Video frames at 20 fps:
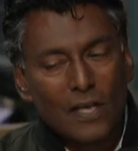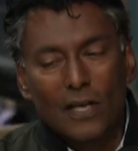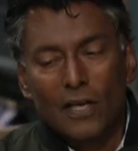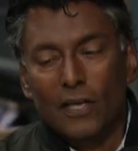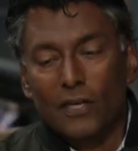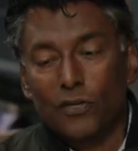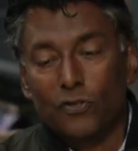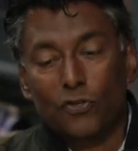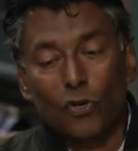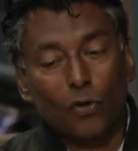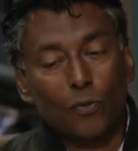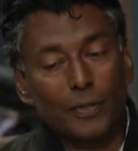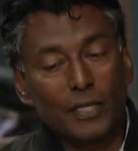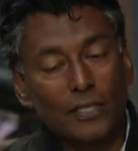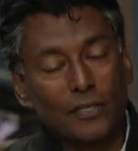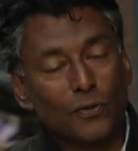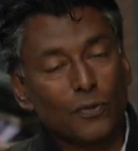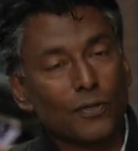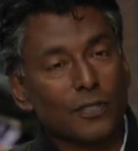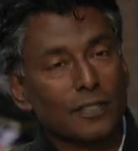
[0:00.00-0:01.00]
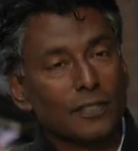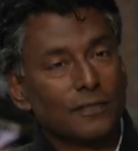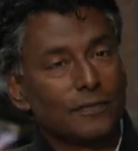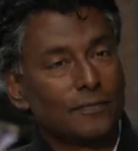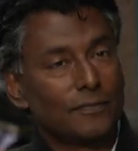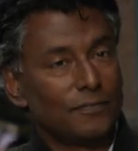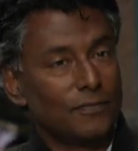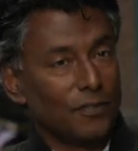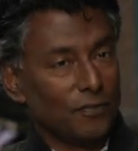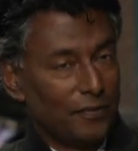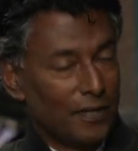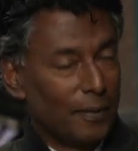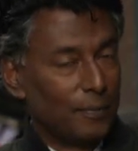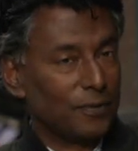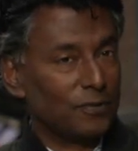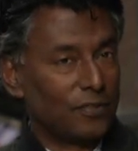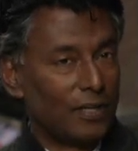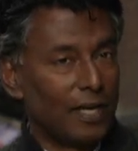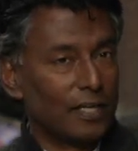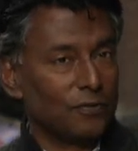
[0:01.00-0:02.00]
You told me you were, your family
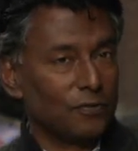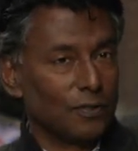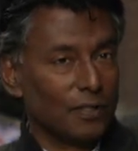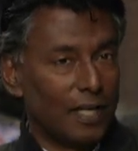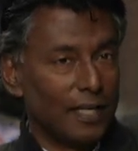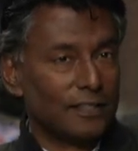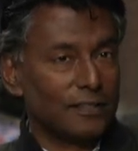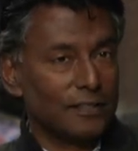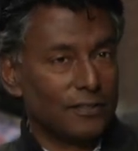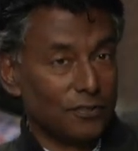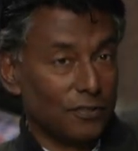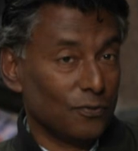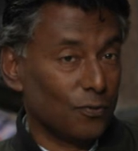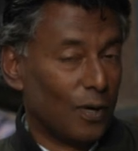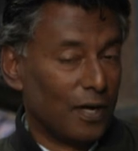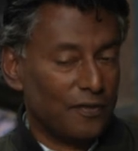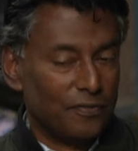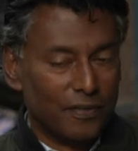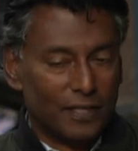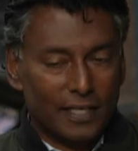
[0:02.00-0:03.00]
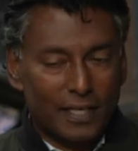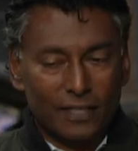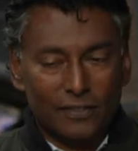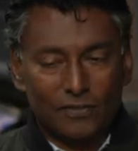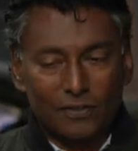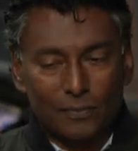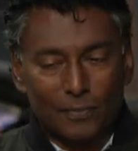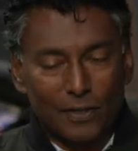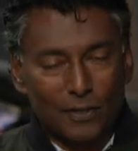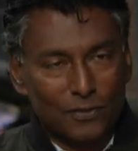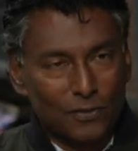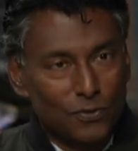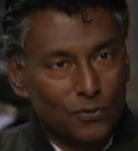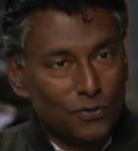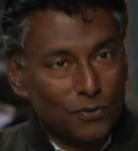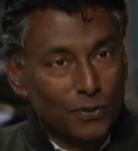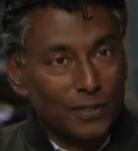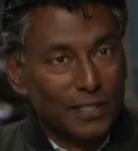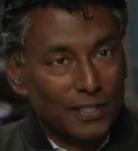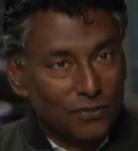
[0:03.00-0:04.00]
was kind of reluctant, your wife, I guess, about you
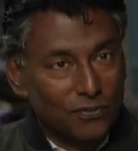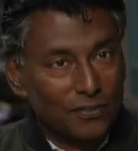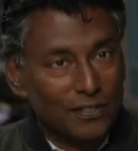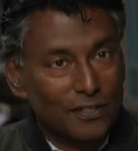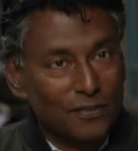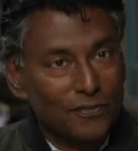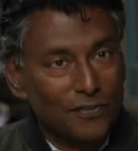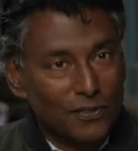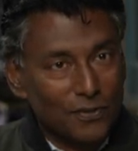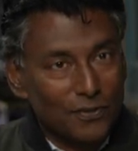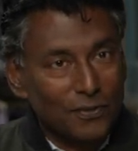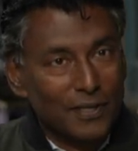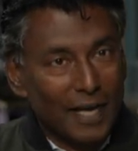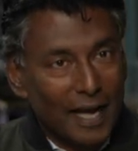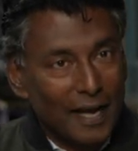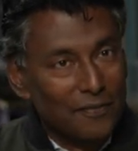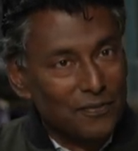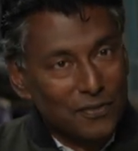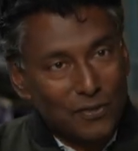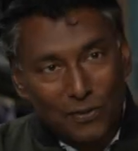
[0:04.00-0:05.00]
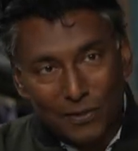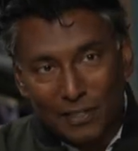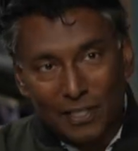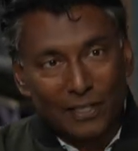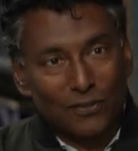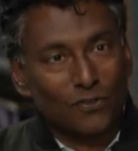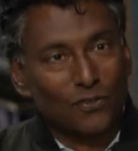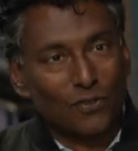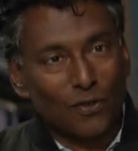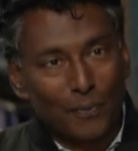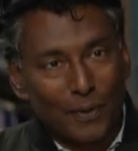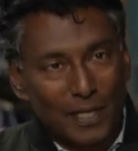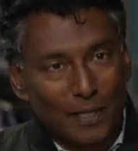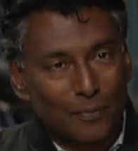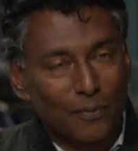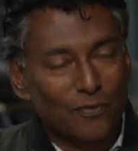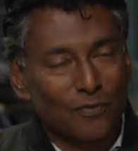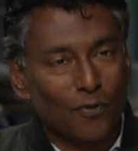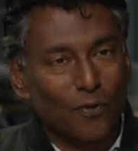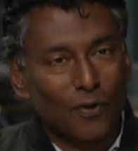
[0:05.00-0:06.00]
doing this interview after you'd done so many
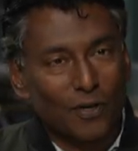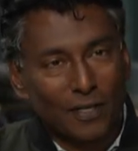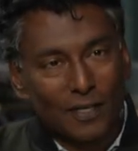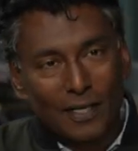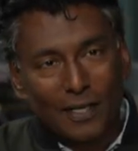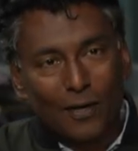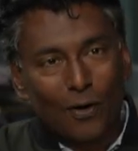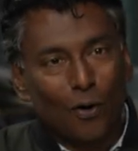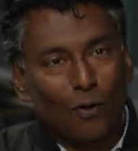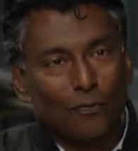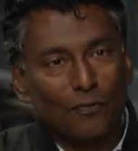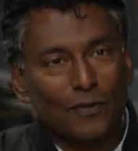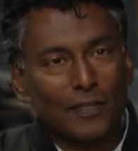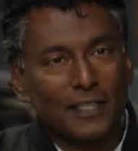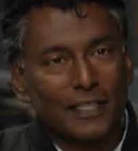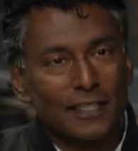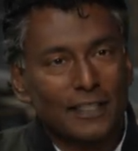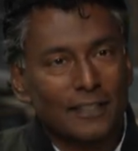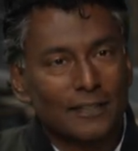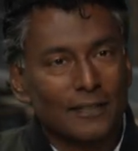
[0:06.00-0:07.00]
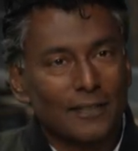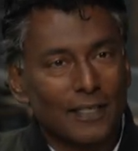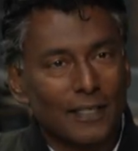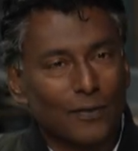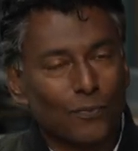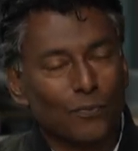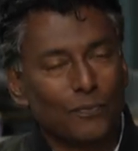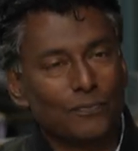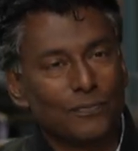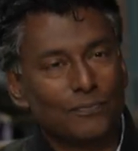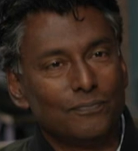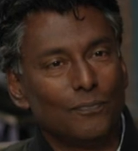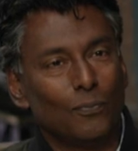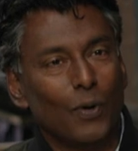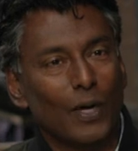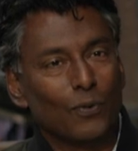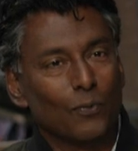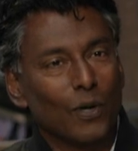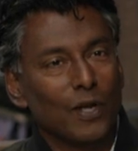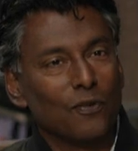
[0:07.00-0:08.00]
before. Hopefully it, it
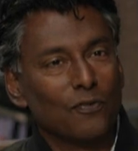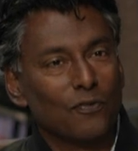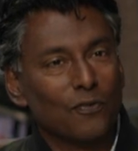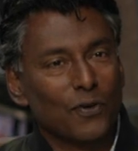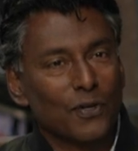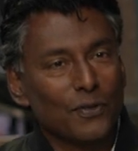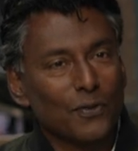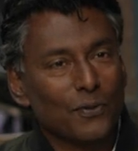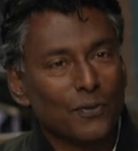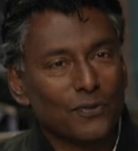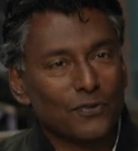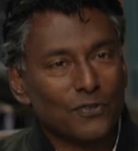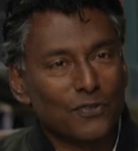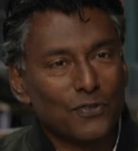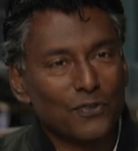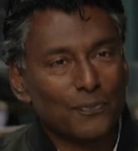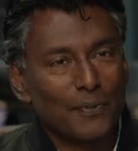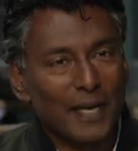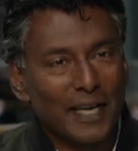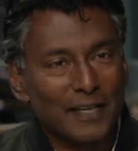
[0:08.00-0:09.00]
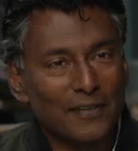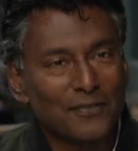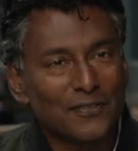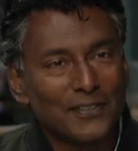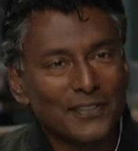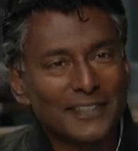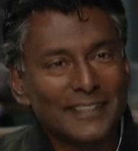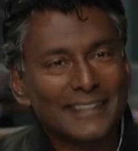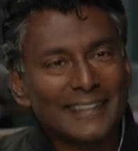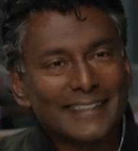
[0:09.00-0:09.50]
went well for you, it wasn't too painful.